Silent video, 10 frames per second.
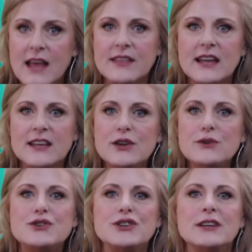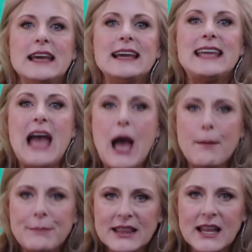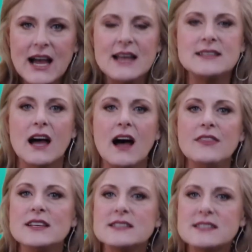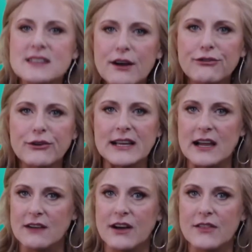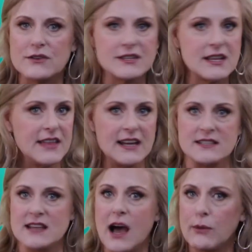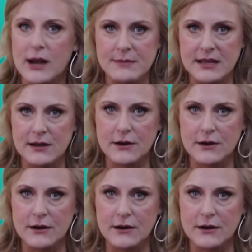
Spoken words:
that you should capitalize on the suffering of others. That is not what I mean at